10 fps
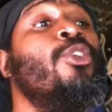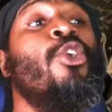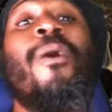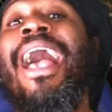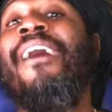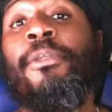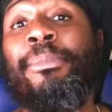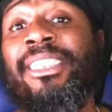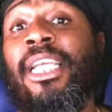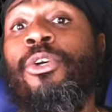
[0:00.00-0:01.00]
you don't have to
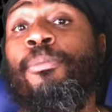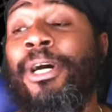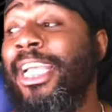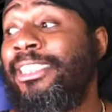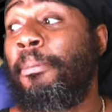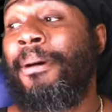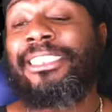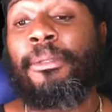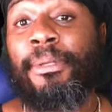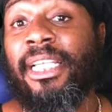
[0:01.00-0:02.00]
be single, but it's a
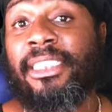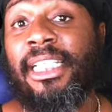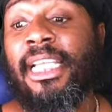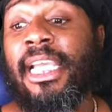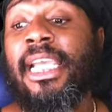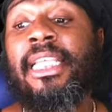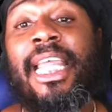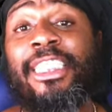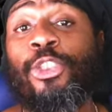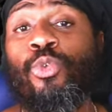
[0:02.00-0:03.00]
possibility
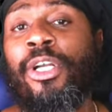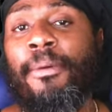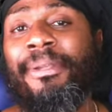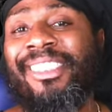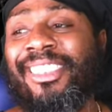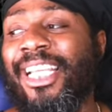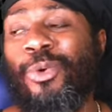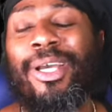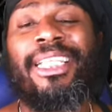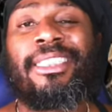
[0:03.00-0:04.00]
that you could be
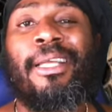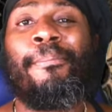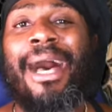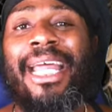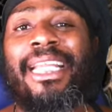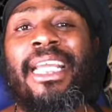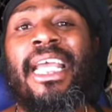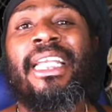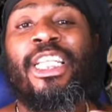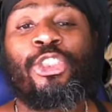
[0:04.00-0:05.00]
single. And it's somebody
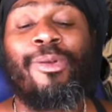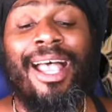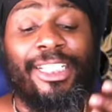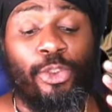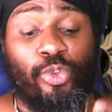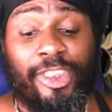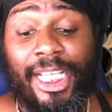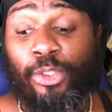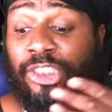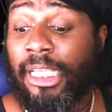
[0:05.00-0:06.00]
that's trying to
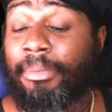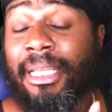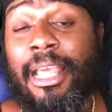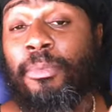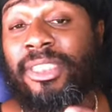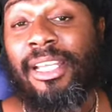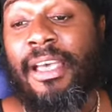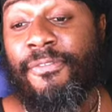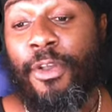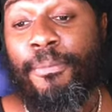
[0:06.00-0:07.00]
steal something that was
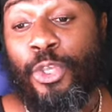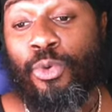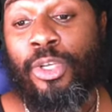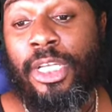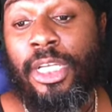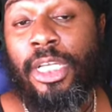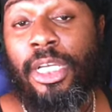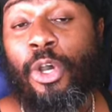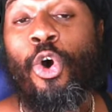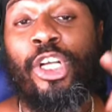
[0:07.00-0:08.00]
left from you
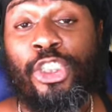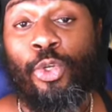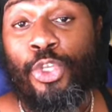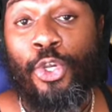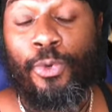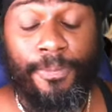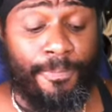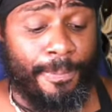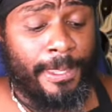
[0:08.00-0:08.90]
or to you,